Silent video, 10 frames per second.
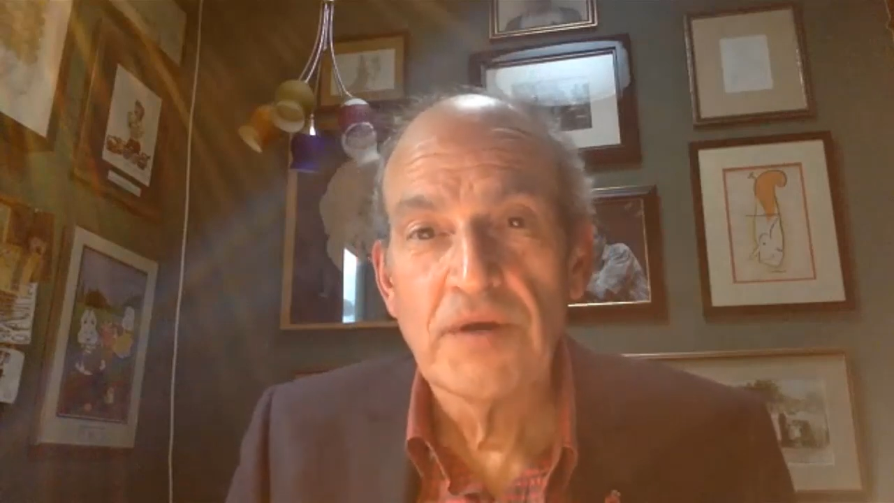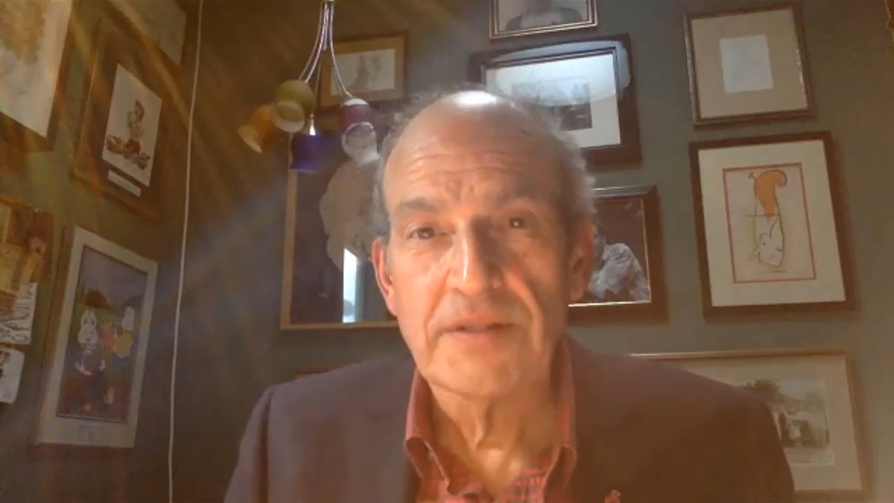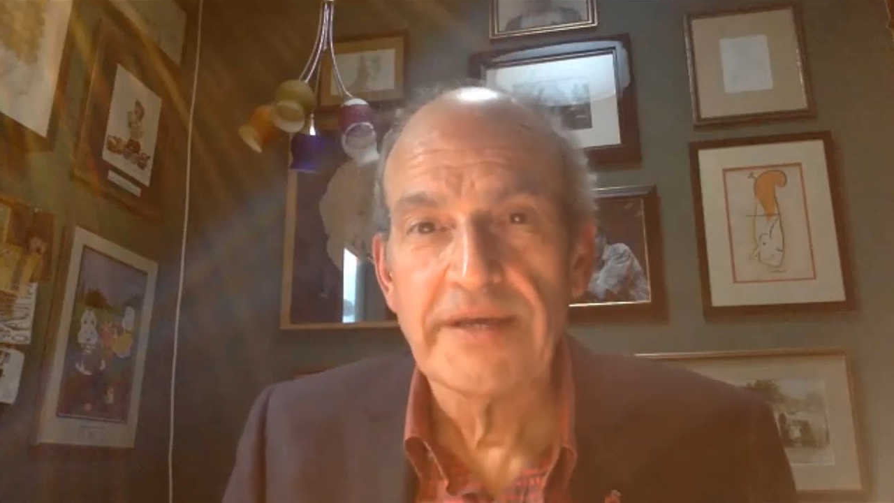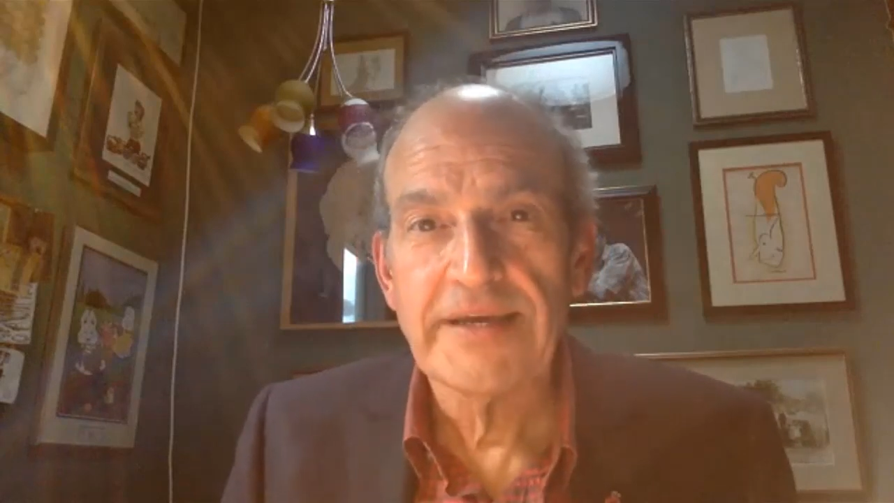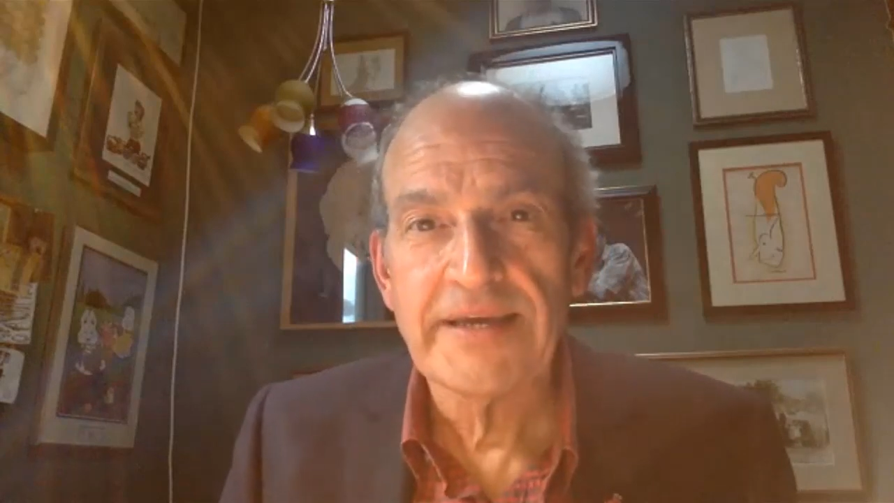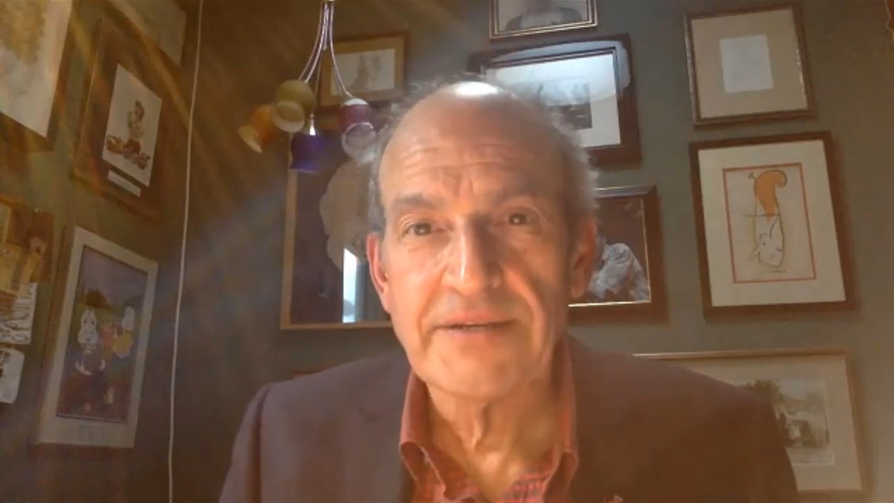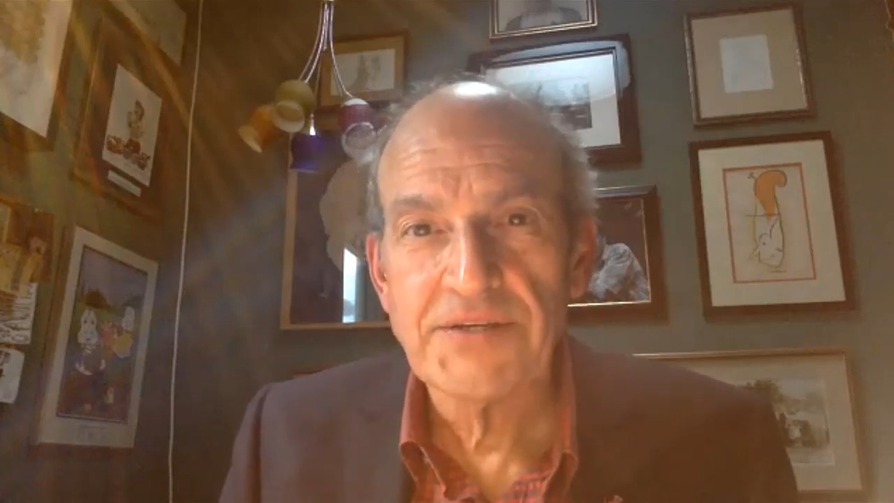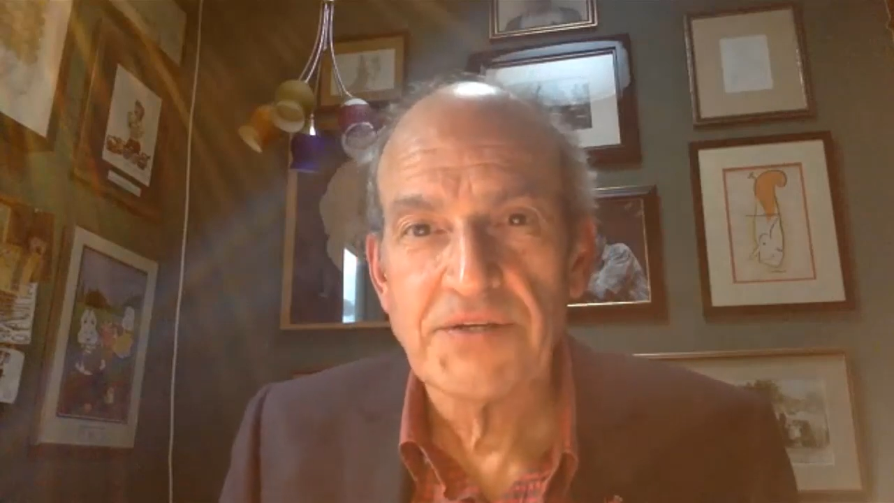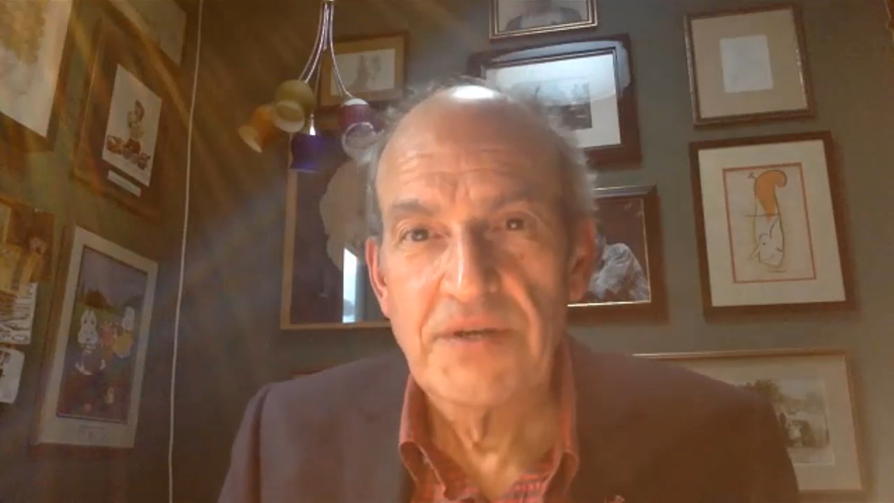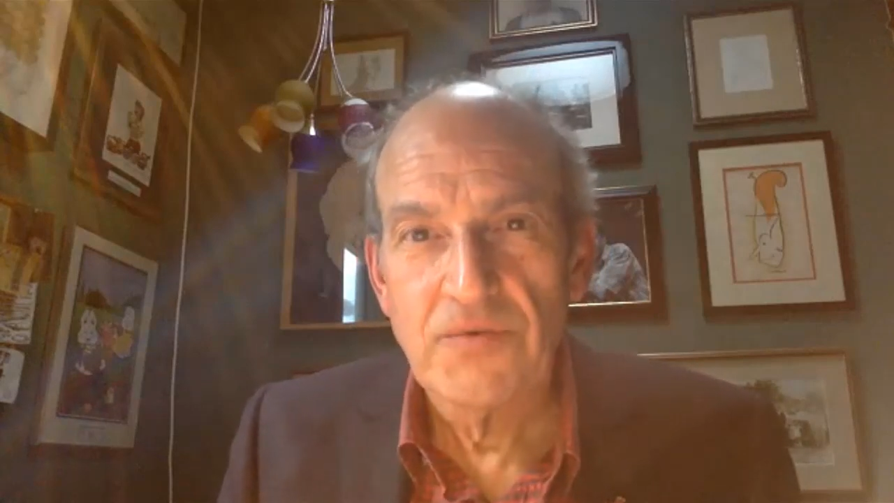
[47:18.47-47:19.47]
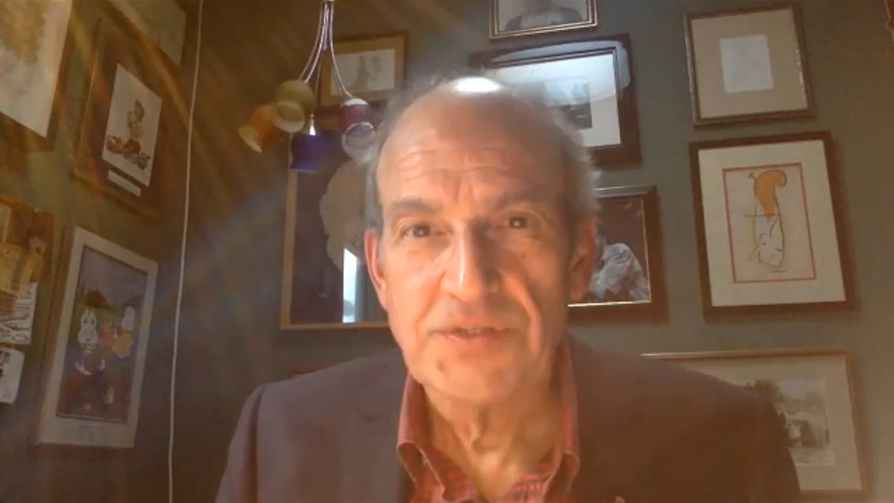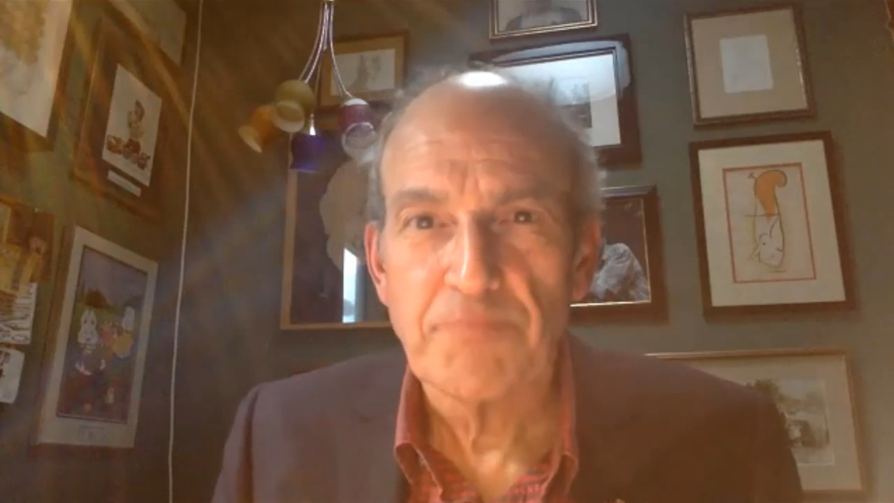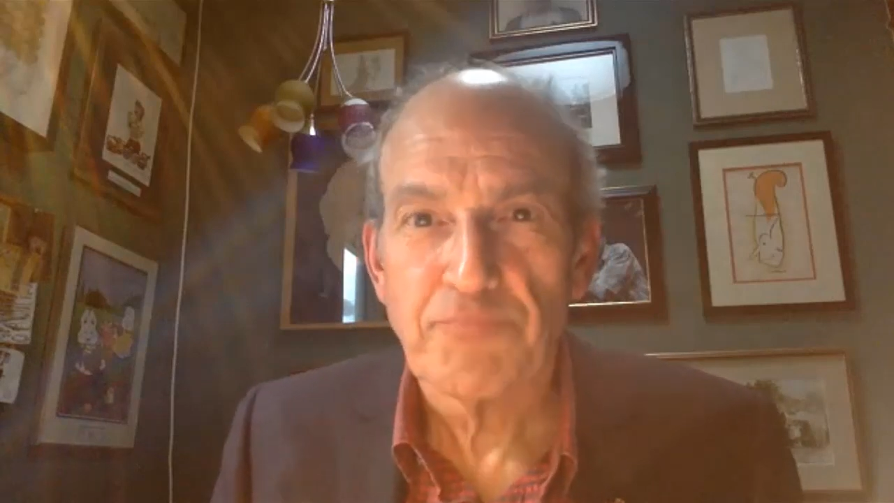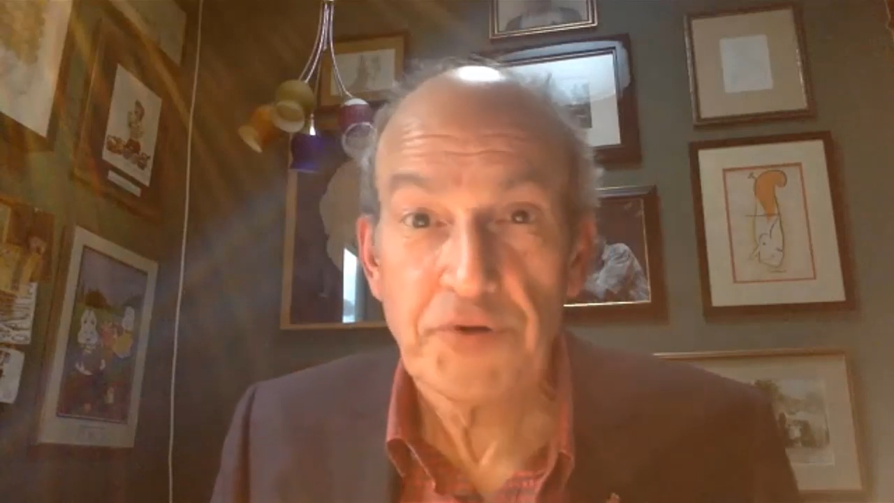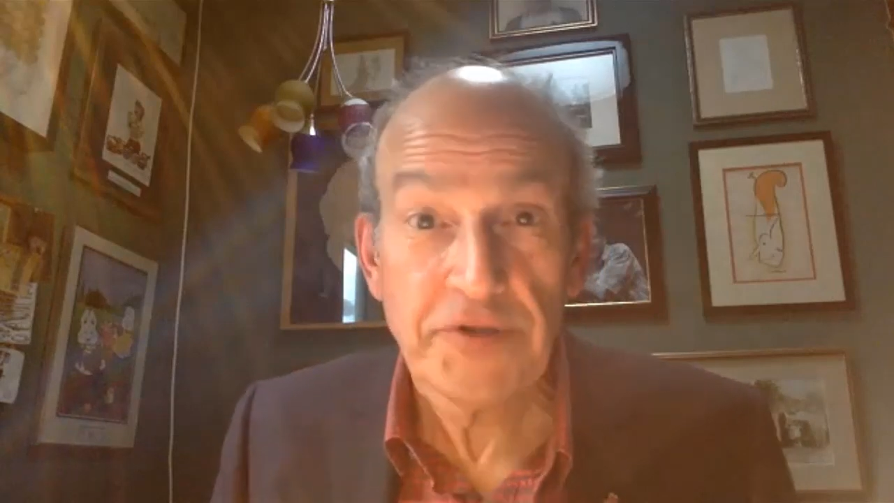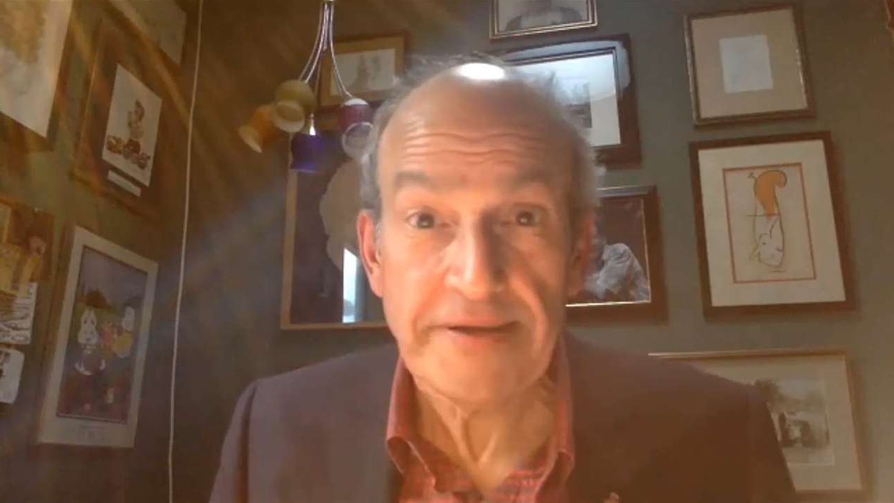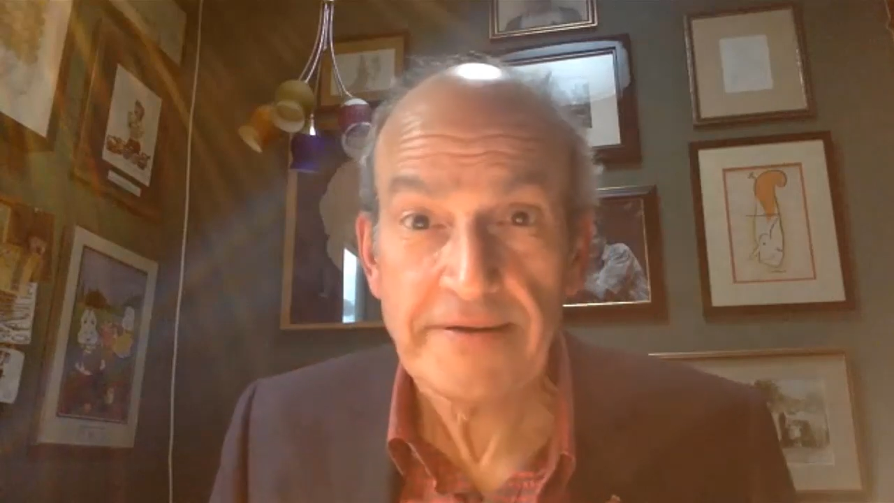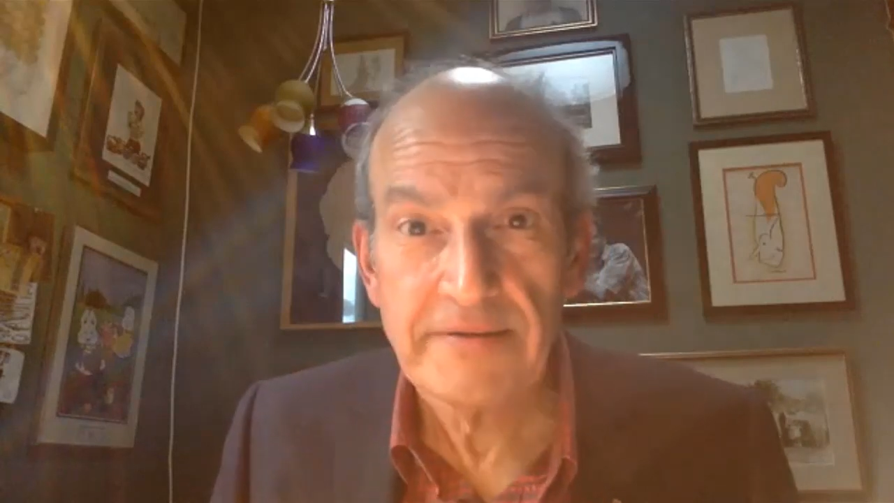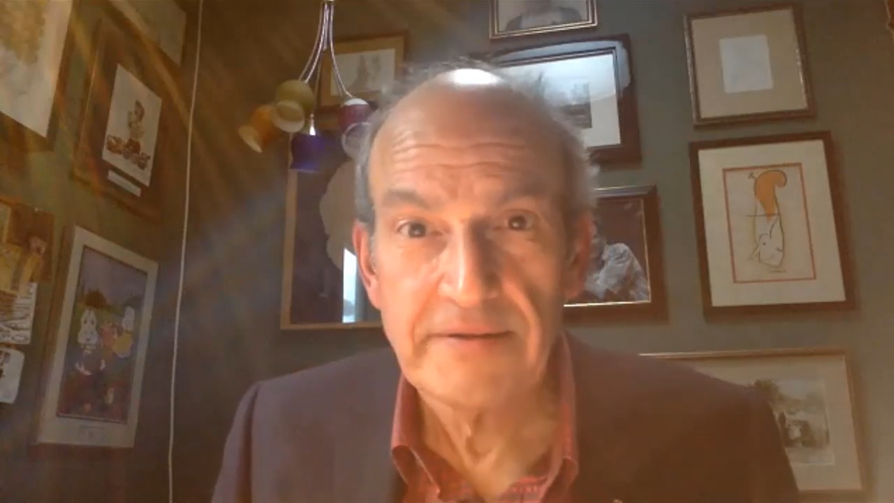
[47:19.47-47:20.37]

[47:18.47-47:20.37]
like Ennis, was a brilliant